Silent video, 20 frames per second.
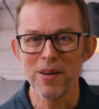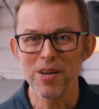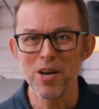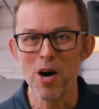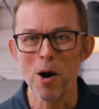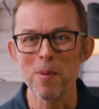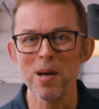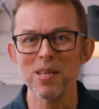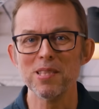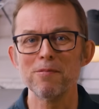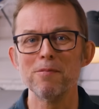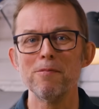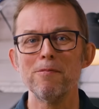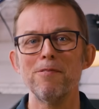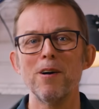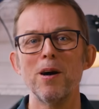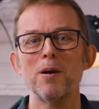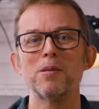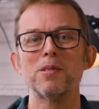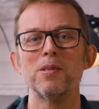the comments from
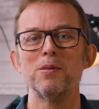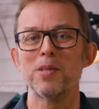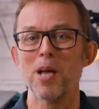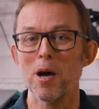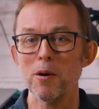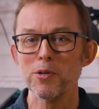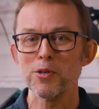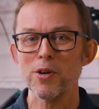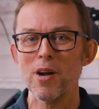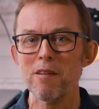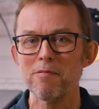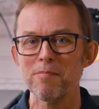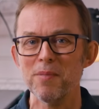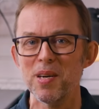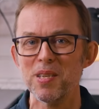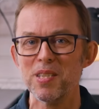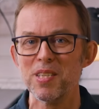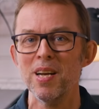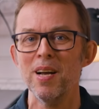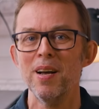folks who don't drive
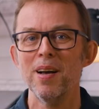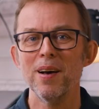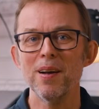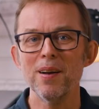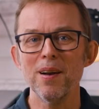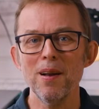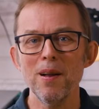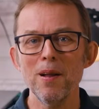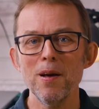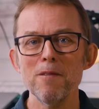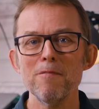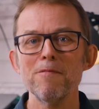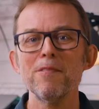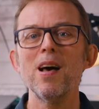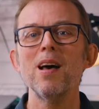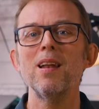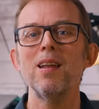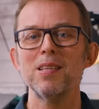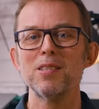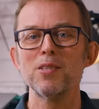much and love
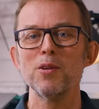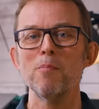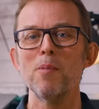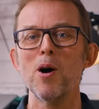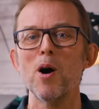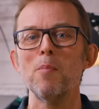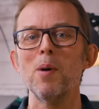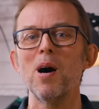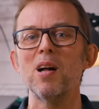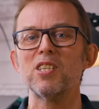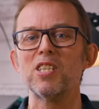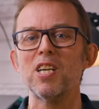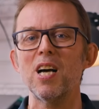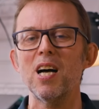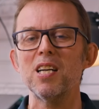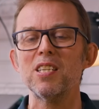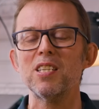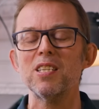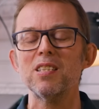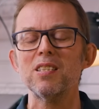their little mobile
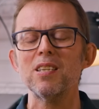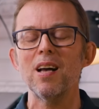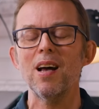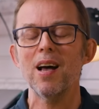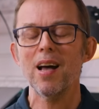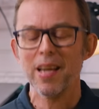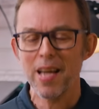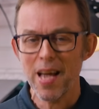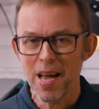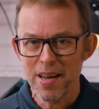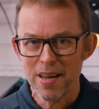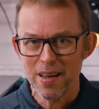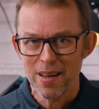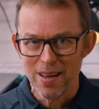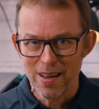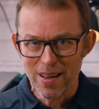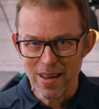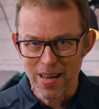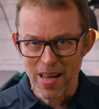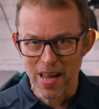chargers, I get
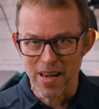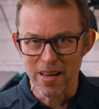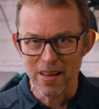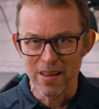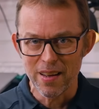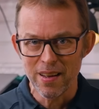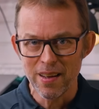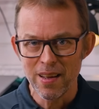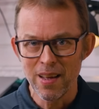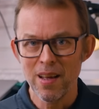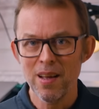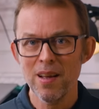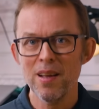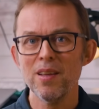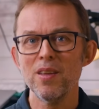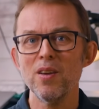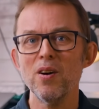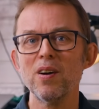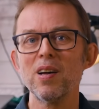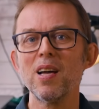it.
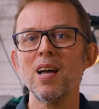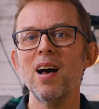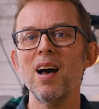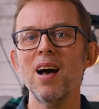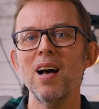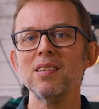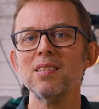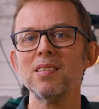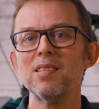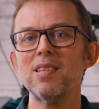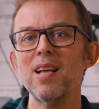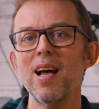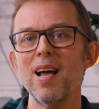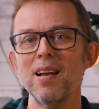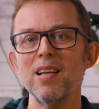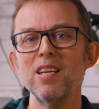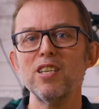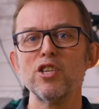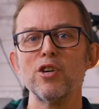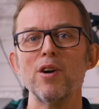Your car's
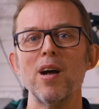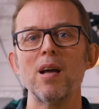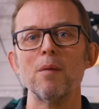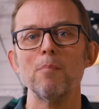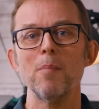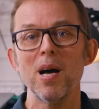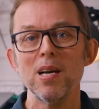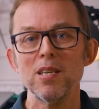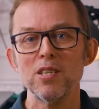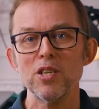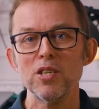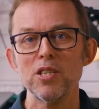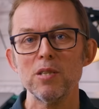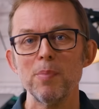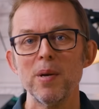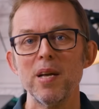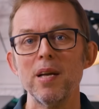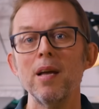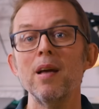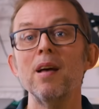daily trek might
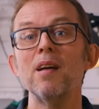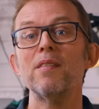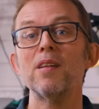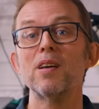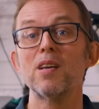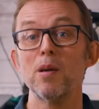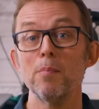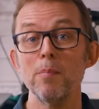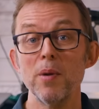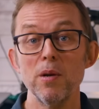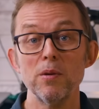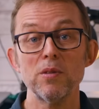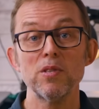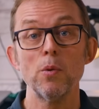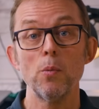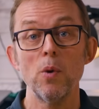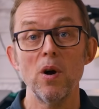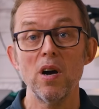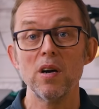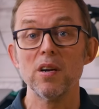just be the commute
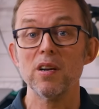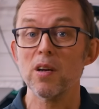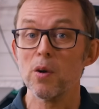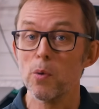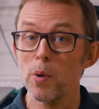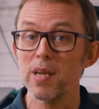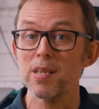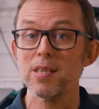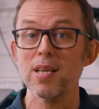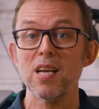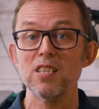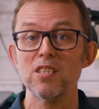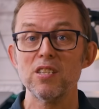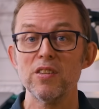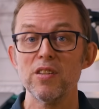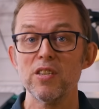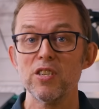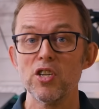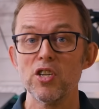to work and a quick dash to the